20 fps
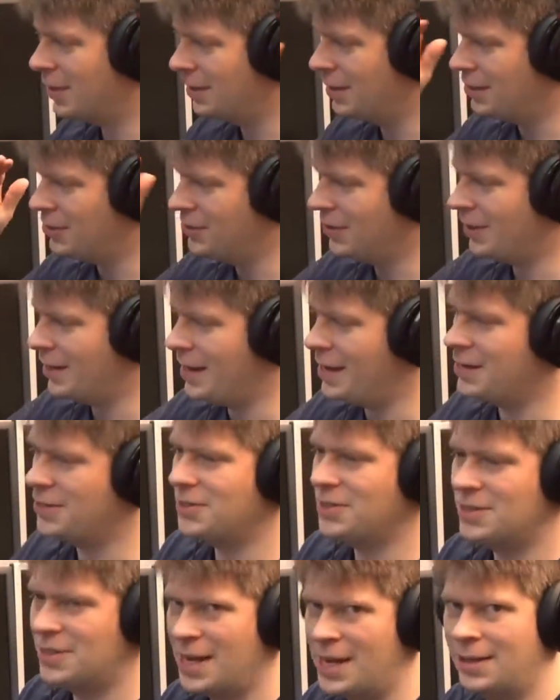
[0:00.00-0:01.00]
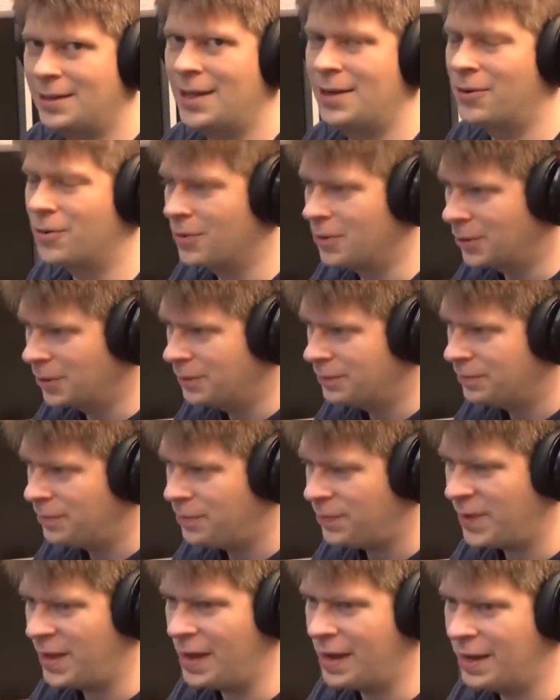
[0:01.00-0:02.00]
can you can actually take that order
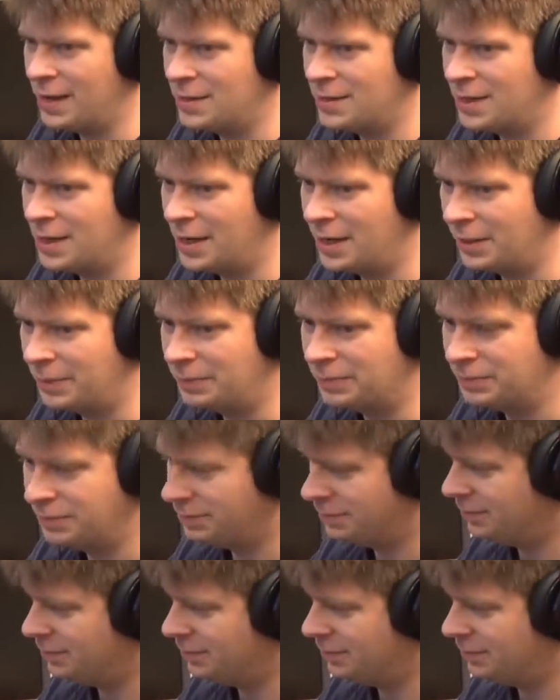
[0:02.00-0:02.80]
and um,